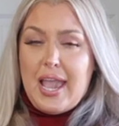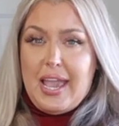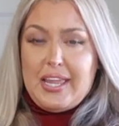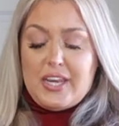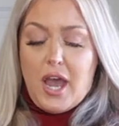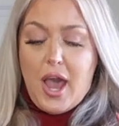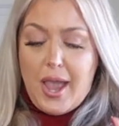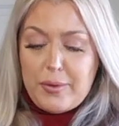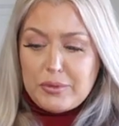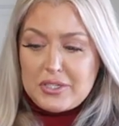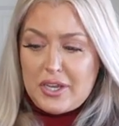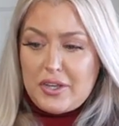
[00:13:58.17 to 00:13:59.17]
and I
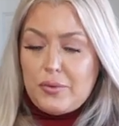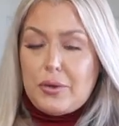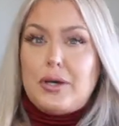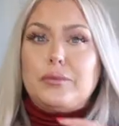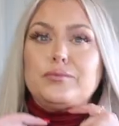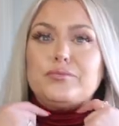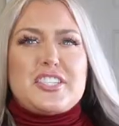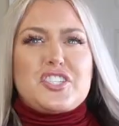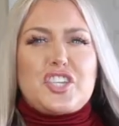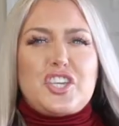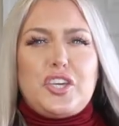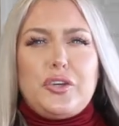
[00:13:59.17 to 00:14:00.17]
will tell you all, it's
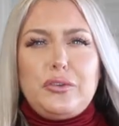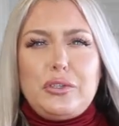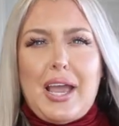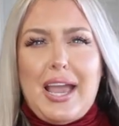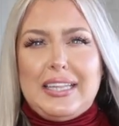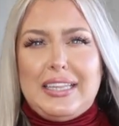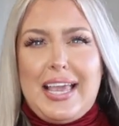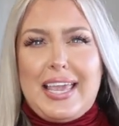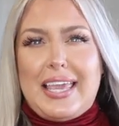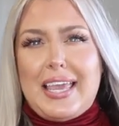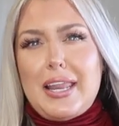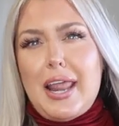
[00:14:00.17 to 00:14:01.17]
cute. I
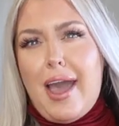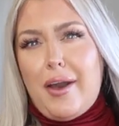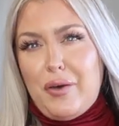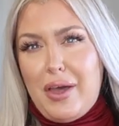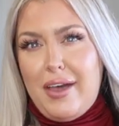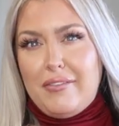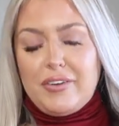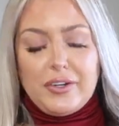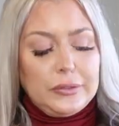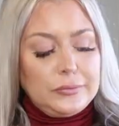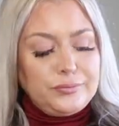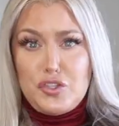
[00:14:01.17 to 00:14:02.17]
like it.
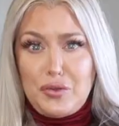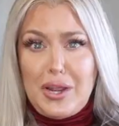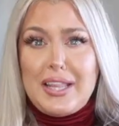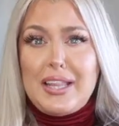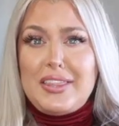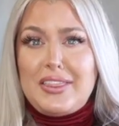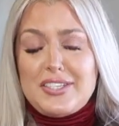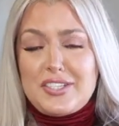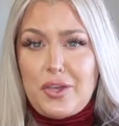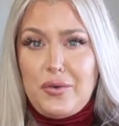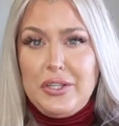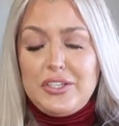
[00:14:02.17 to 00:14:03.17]
However, do not let this
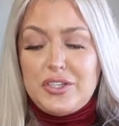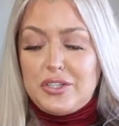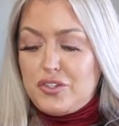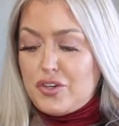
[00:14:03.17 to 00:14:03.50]
go into the